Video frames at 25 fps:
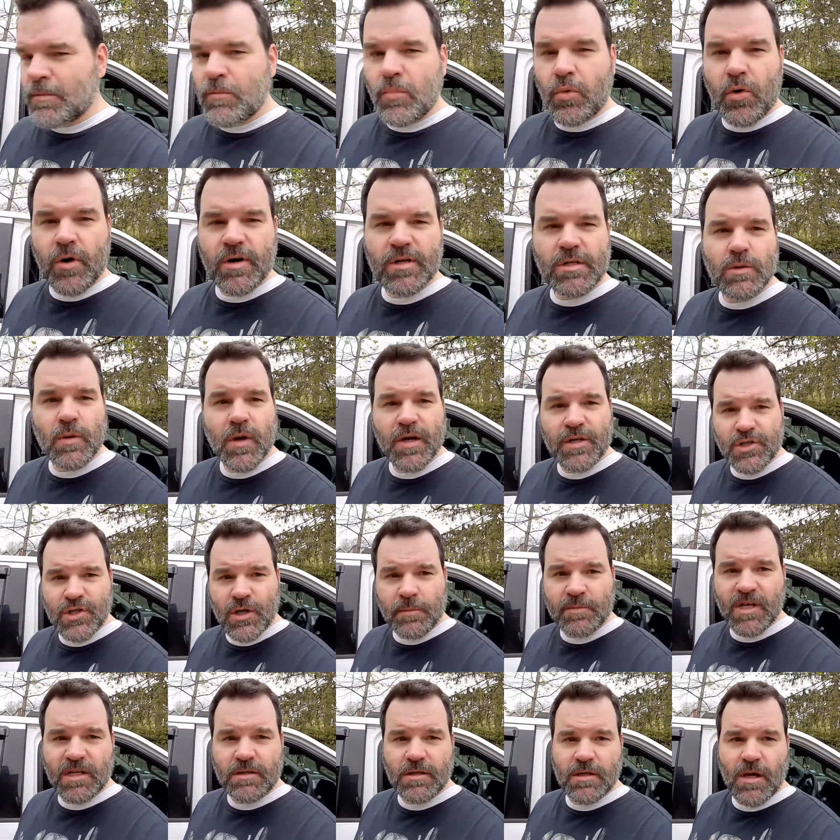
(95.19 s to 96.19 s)
my running
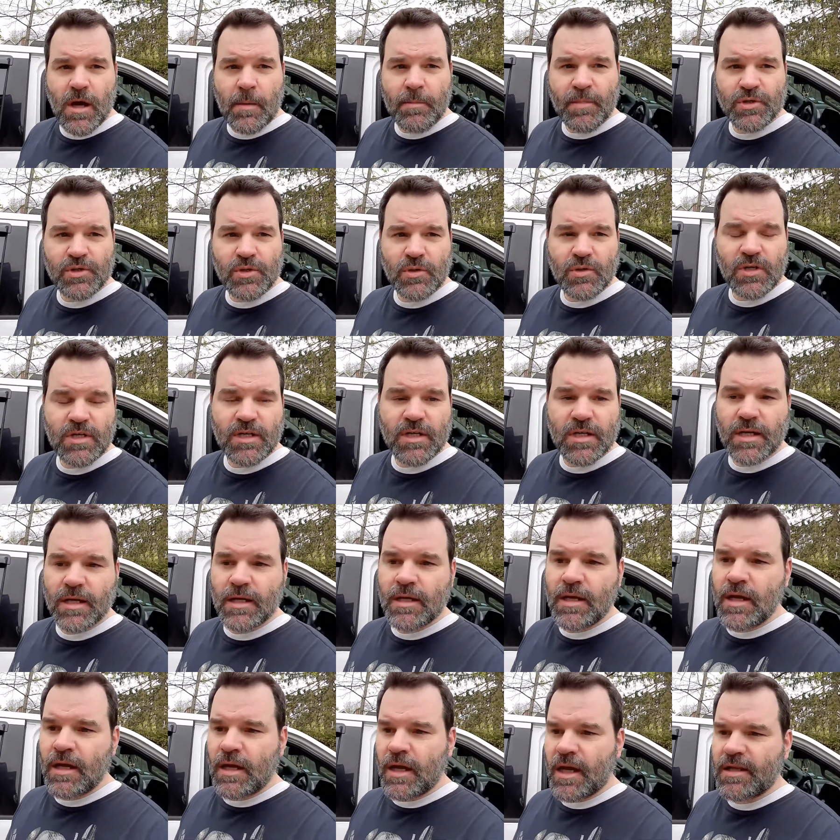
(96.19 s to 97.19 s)
board, so I jumped at the
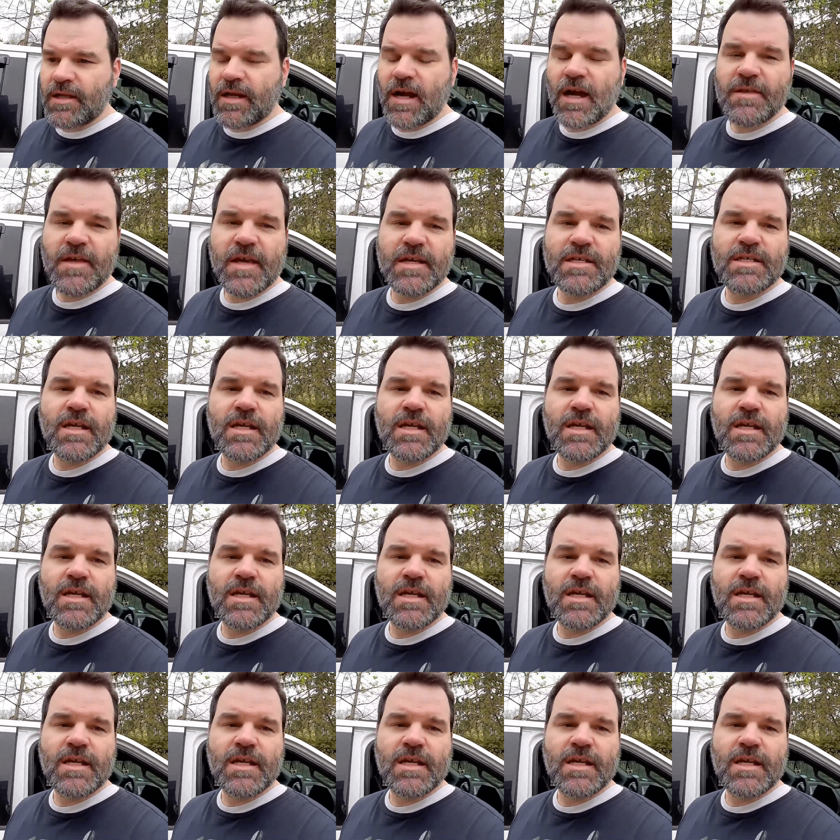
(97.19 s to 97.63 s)
opportunity,